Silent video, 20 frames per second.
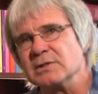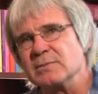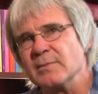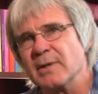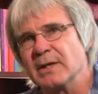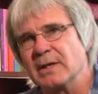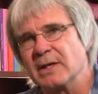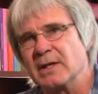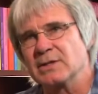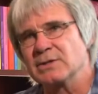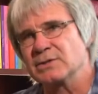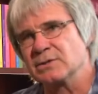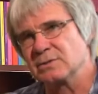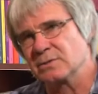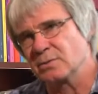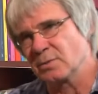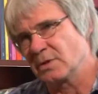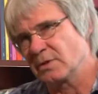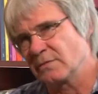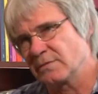
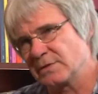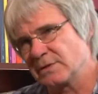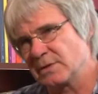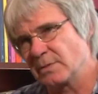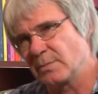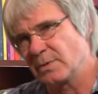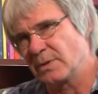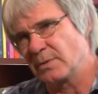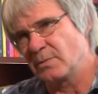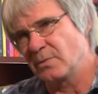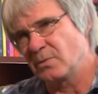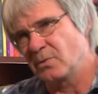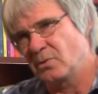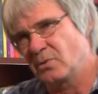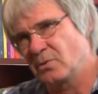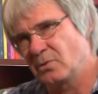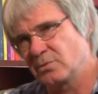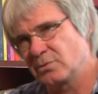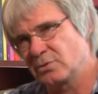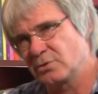medications work for some
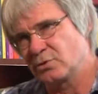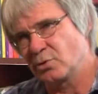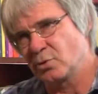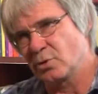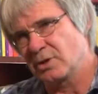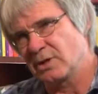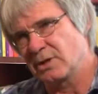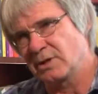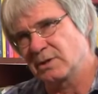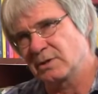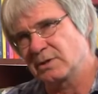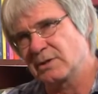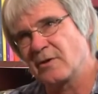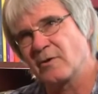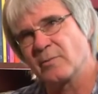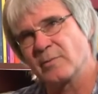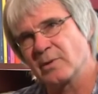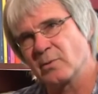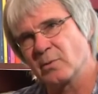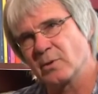people, talking
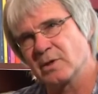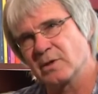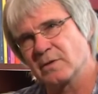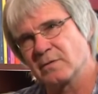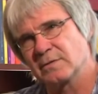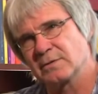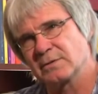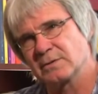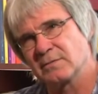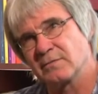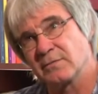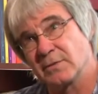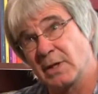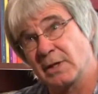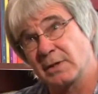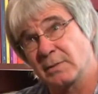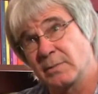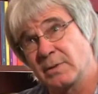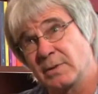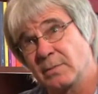therapy works for
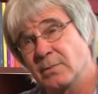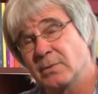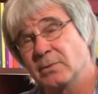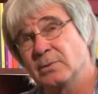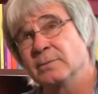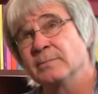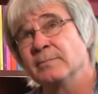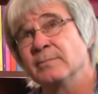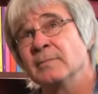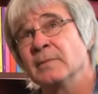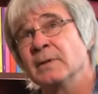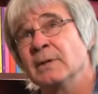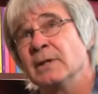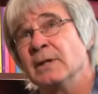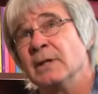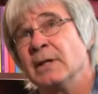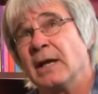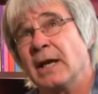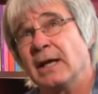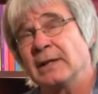other people.
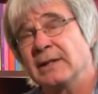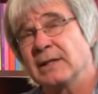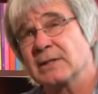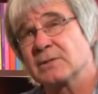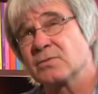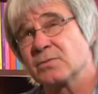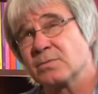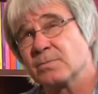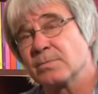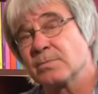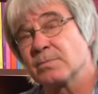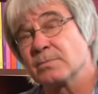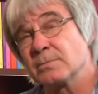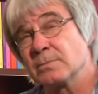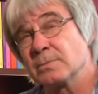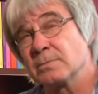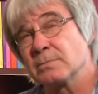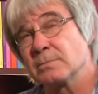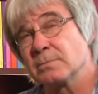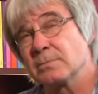And that's
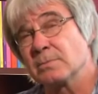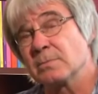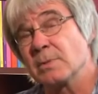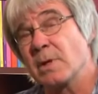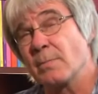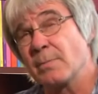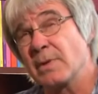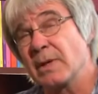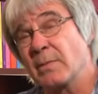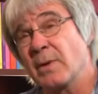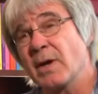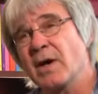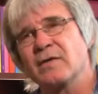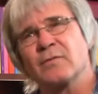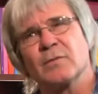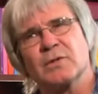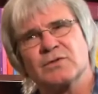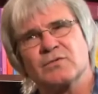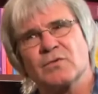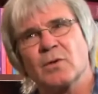a big part
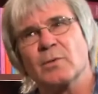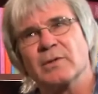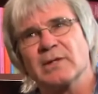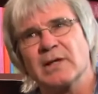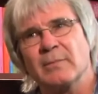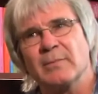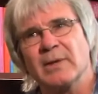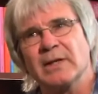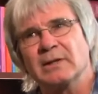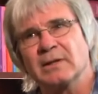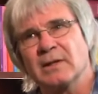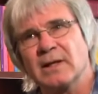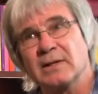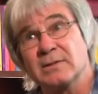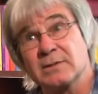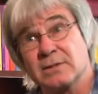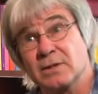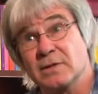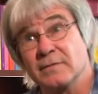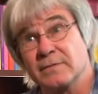of what's wrong with our mental
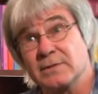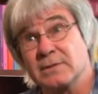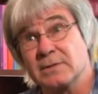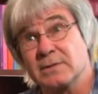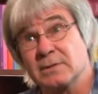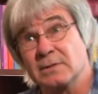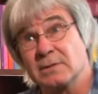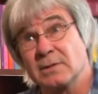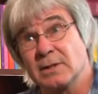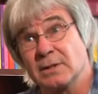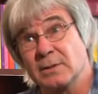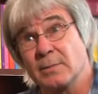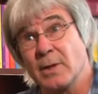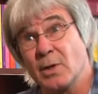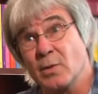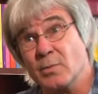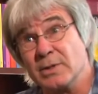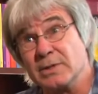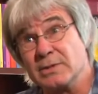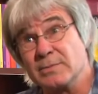health services at the
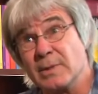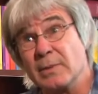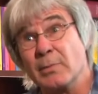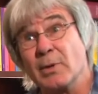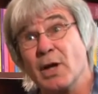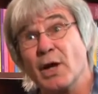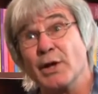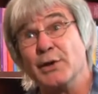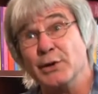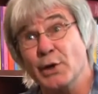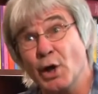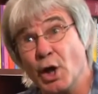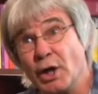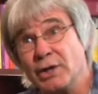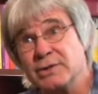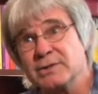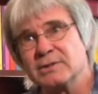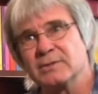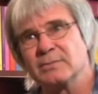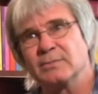moment. People are
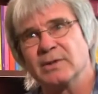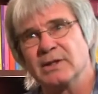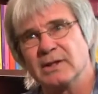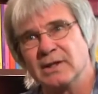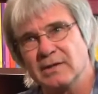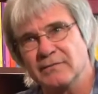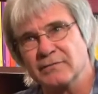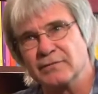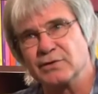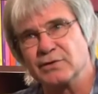not being given